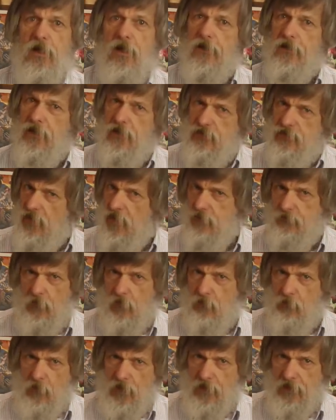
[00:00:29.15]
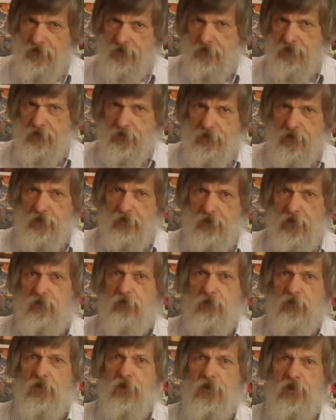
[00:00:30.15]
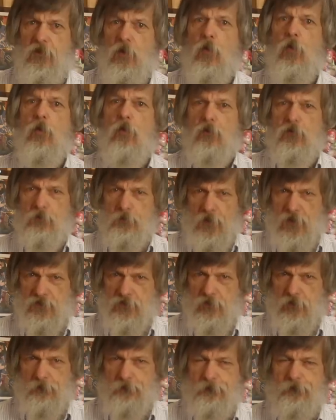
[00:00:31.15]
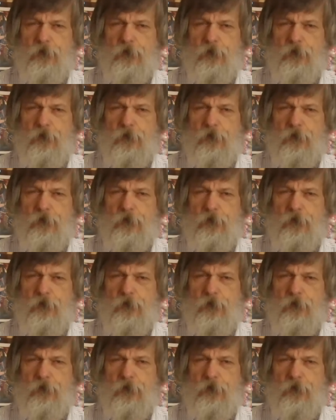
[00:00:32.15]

and I chat about why I think they're interesting or special.